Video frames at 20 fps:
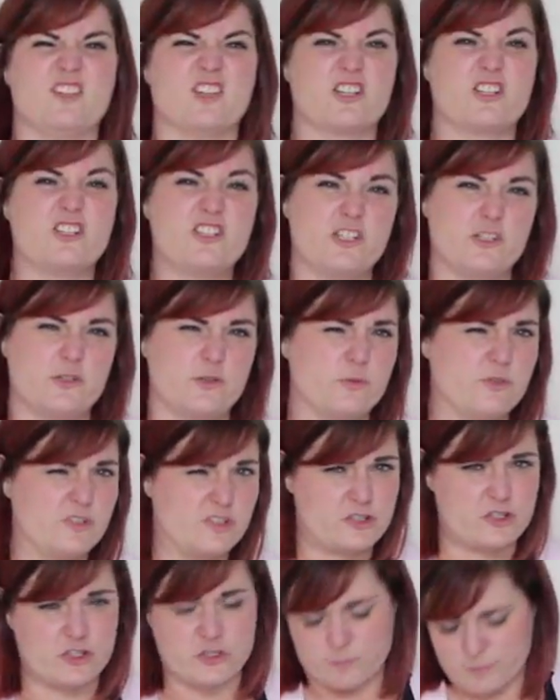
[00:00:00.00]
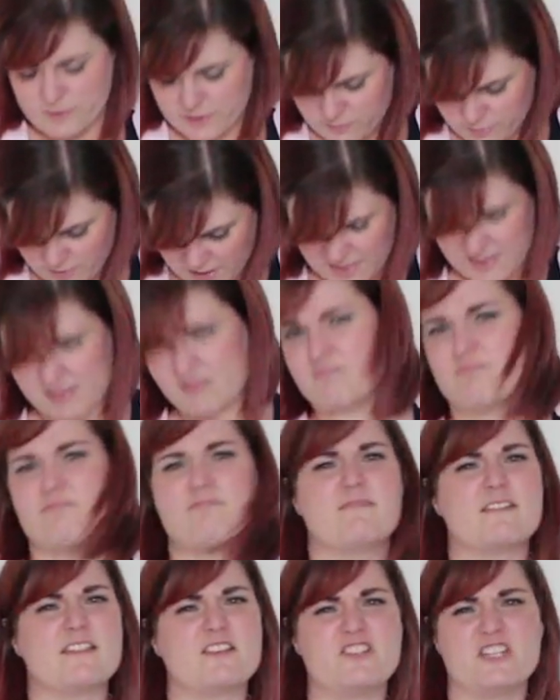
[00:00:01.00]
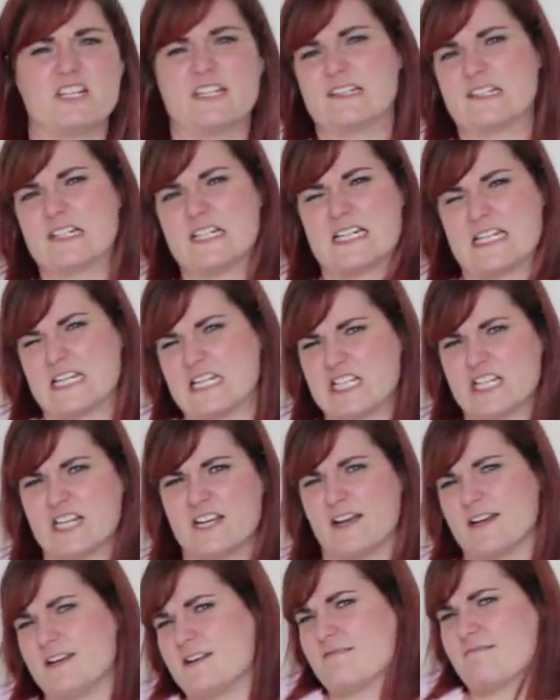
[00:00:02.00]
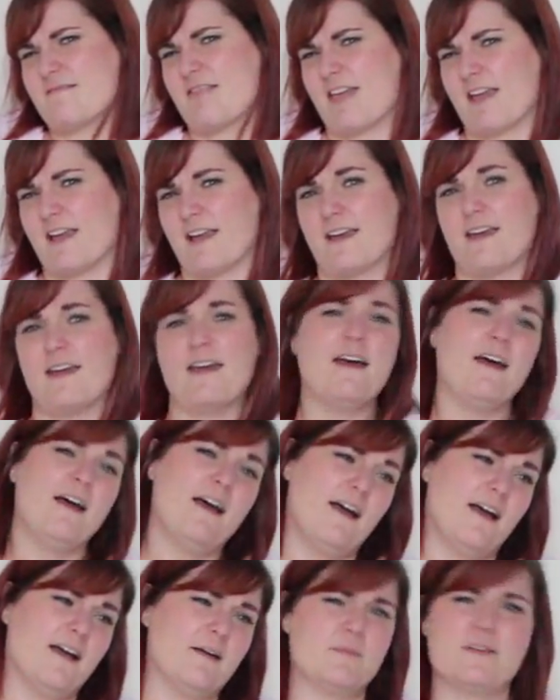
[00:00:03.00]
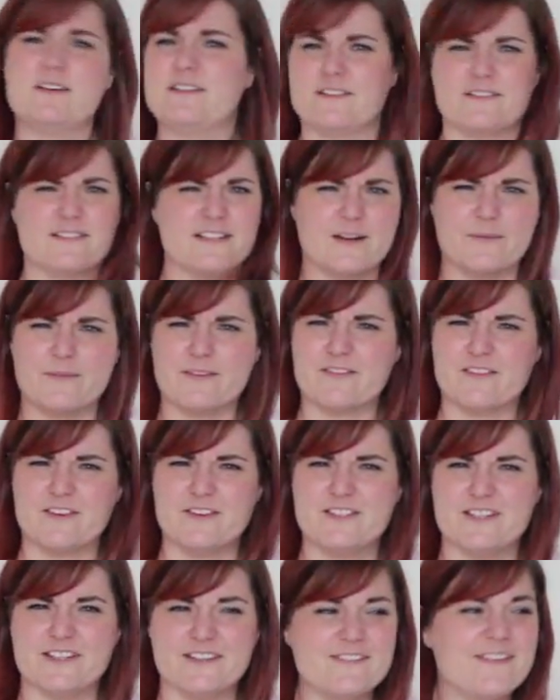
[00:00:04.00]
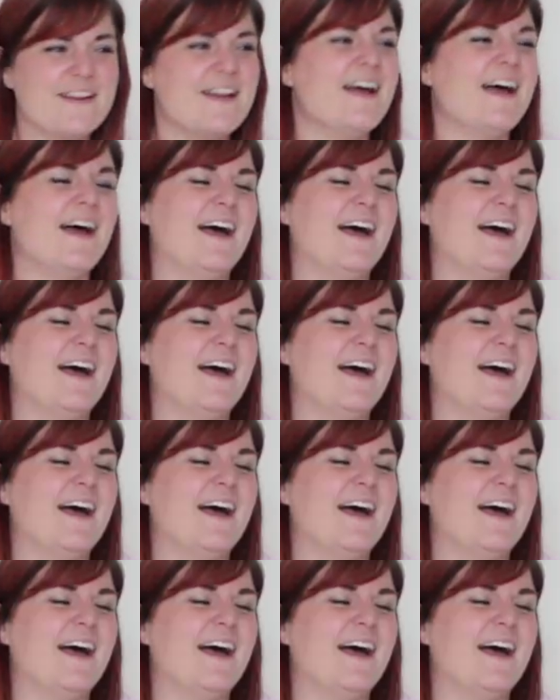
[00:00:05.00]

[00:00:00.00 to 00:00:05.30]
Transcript: look too stupid with jeans and a t-shirt, I don't think. Don't tell me if you do.